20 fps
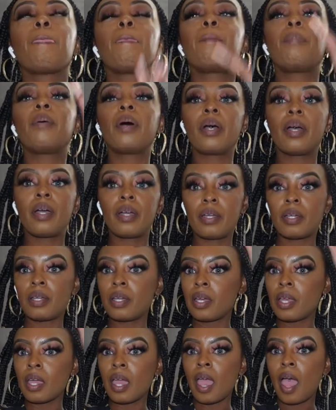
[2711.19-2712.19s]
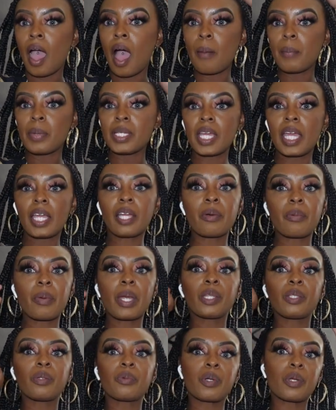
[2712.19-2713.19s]
but I'm gonna
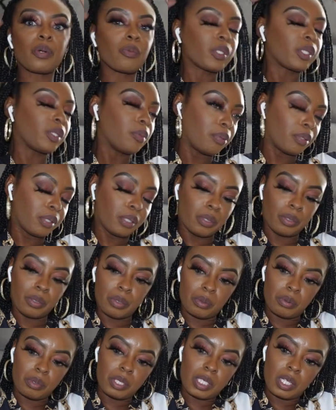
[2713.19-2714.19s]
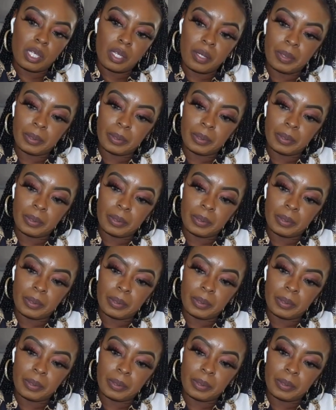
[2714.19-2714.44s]
decorate the room with the balloons.